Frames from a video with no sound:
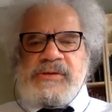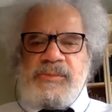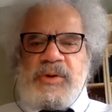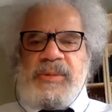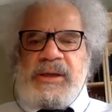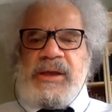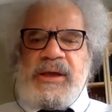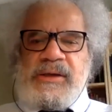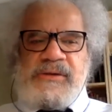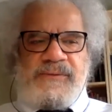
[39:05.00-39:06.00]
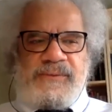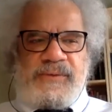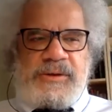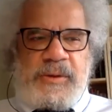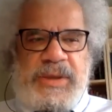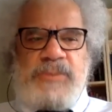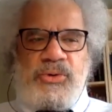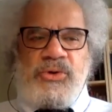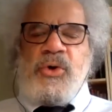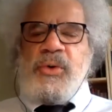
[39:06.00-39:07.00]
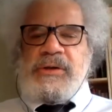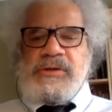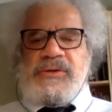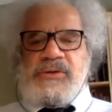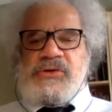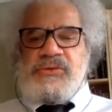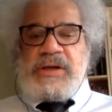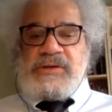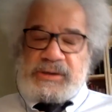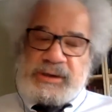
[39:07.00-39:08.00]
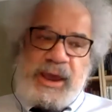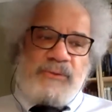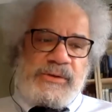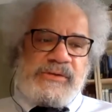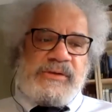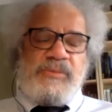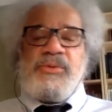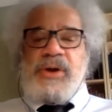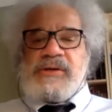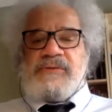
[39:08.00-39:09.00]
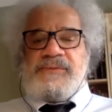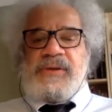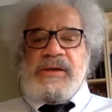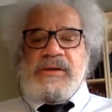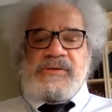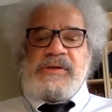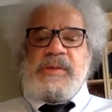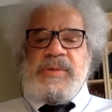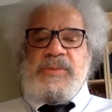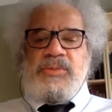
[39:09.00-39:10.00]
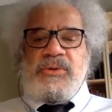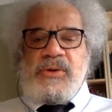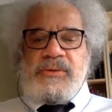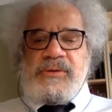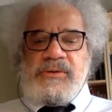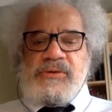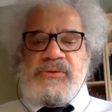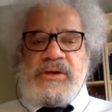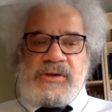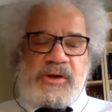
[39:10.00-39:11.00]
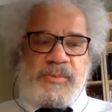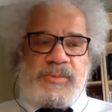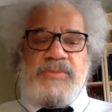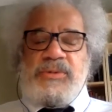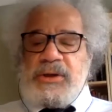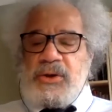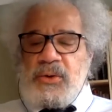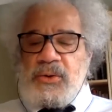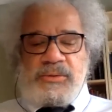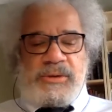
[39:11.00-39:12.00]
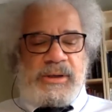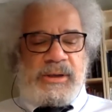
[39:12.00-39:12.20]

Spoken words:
simply because of the people going to the streets. And that was an impressive thing to see people go to the streets, young people and old.